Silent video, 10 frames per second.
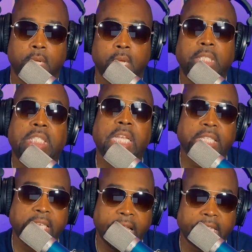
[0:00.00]

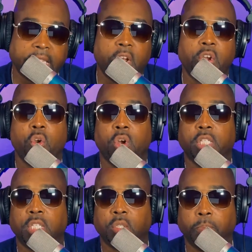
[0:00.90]
Just like they're
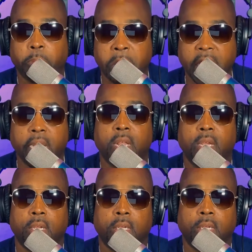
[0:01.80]
narcissist
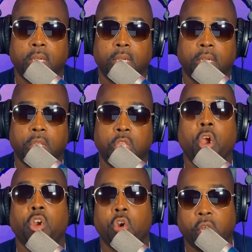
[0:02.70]
men,
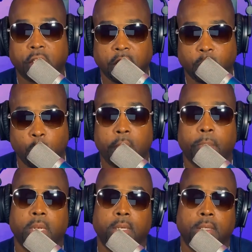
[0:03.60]
they're narcissist
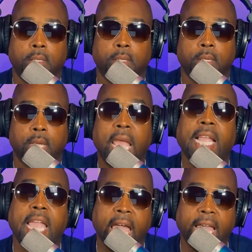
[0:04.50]
women.
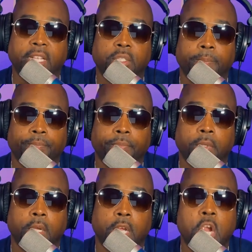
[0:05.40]
And guys,
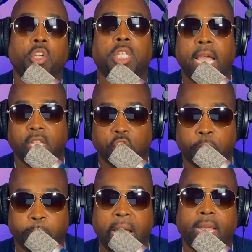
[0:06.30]
here's how you
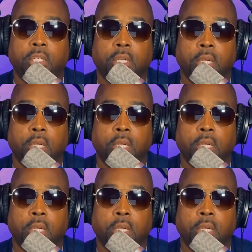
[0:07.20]
spot